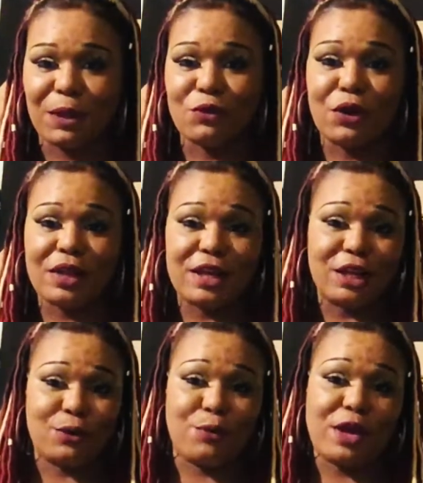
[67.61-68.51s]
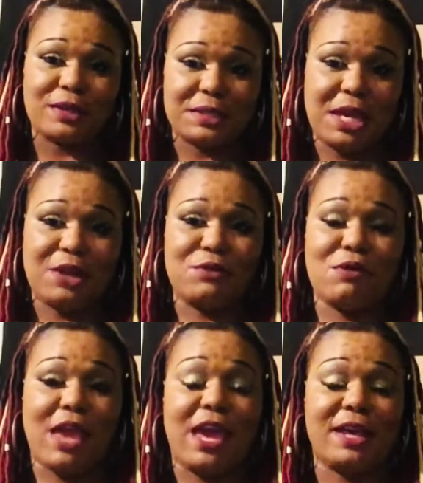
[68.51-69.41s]
you know they did a record together, you
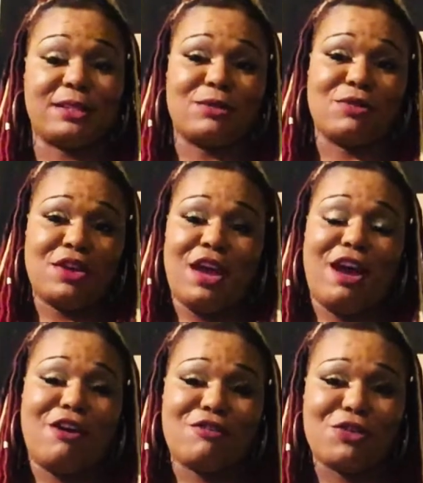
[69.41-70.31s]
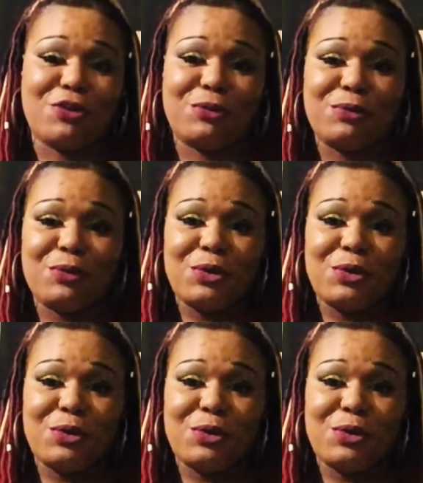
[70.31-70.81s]
guys, so I don't know